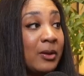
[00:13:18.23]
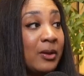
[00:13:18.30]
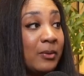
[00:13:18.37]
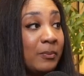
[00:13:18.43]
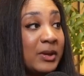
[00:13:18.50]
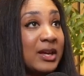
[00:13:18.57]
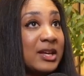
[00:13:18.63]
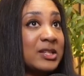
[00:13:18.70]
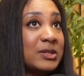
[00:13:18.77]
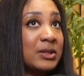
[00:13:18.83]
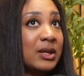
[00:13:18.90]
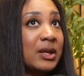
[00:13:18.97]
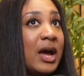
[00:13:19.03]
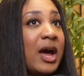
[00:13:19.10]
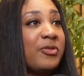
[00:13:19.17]
Because
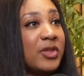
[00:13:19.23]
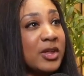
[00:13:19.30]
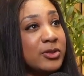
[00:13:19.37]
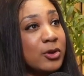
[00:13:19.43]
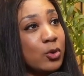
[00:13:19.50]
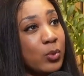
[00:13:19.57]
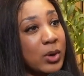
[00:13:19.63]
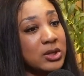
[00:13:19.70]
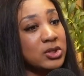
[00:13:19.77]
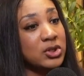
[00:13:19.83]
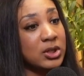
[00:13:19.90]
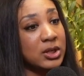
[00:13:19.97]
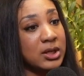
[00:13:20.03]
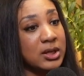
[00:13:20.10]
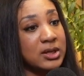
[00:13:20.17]
I think the
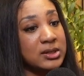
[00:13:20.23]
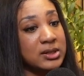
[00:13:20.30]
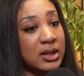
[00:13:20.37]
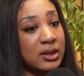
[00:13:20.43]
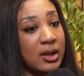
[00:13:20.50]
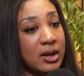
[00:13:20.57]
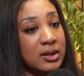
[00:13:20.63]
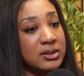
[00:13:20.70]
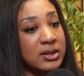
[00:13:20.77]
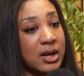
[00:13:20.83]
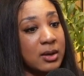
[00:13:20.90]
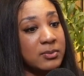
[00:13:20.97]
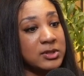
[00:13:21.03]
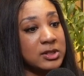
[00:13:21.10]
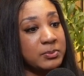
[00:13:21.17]
question is a lot of
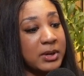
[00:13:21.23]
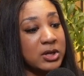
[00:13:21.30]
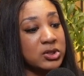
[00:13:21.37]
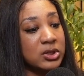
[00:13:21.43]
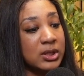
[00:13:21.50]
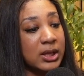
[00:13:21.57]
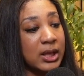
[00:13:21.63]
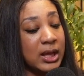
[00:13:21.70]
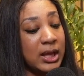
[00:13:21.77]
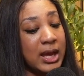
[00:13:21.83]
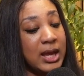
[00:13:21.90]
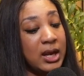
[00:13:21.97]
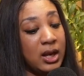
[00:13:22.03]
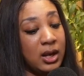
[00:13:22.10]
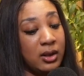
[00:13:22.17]
times, especially
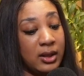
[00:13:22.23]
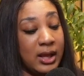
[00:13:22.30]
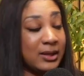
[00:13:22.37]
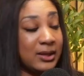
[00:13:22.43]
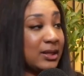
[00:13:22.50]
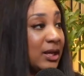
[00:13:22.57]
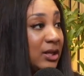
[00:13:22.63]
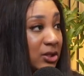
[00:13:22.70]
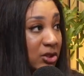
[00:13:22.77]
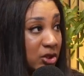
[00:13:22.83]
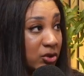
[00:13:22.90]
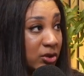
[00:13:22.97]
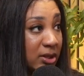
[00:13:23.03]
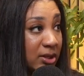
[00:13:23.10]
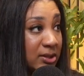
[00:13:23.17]
in like the
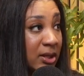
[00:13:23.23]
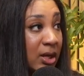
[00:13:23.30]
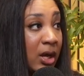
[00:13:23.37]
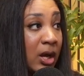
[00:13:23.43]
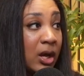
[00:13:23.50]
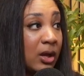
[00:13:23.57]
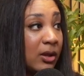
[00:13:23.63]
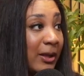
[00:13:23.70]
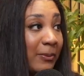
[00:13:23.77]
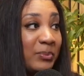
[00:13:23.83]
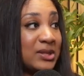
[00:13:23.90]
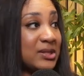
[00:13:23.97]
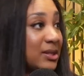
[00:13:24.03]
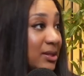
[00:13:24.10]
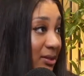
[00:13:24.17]
industries, like
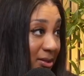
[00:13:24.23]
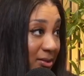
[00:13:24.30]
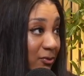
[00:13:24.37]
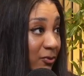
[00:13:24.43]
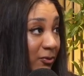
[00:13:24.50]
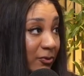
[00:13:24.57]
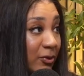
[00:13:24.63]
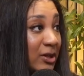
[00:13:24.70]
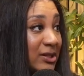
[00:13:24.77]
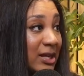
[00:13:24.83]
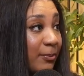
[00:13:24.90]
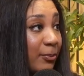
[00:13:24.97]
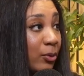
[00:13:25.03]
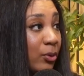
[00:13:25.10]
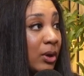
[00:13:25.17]
business, for
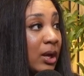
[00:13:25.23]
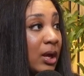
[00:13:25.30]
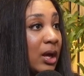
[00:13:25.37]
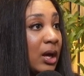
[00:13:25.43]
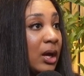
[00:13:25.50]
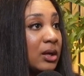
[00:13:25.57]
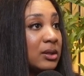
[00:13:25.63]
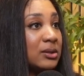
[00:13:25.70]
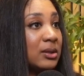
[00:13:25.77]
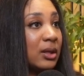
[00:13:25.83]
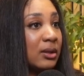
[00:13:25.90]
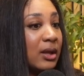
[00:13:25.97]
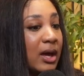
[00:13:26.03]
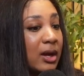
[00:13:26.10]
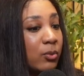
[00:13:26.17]
example, a
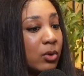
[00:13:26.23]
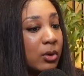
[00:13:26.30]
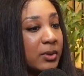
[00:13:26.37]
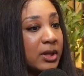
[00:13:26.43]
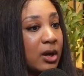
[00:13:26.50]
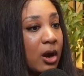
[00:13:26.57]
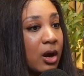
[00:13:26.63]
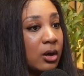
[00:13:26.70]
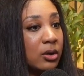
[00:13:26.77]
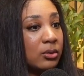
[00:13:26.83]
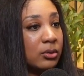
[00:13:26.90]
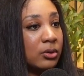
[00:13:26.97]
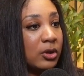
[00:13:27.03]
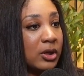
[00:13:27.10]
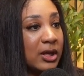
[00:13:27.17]
lot of women are
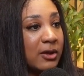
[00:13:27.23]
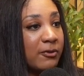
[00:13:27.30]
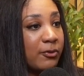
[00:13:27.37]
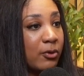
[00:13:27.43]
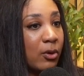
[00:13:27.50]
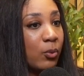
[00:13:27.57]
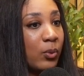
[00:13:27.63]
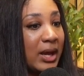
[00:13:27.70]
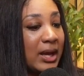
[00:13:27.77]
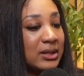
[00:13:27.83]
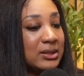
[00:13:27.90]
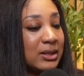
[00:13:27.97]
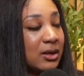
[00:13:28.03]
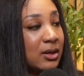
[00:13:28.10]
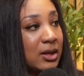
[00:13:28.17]
looking for a way
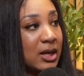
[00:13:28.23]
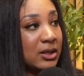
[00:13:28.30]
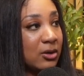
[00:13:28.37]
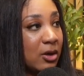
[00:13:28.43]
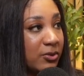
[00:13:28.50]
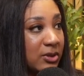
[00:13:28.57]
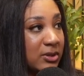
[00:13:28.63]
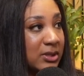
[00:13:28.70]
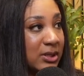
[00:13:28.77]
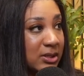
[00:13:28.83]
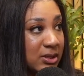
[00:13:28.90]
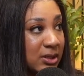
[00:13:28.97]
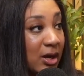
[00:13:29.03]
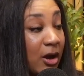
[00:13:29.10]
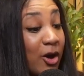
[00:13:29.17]
to connect
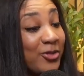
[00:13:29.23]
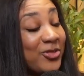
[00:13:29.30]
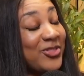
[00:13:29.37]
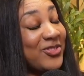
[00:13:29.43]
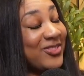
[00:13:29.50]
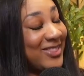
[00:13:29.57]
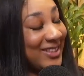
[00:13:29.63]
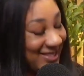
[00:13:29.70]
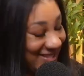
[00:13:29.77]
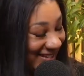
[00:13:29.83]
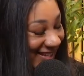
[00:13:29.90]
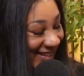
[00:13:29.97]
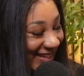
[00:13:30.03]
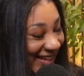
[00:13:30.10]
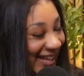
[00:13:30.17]
authentically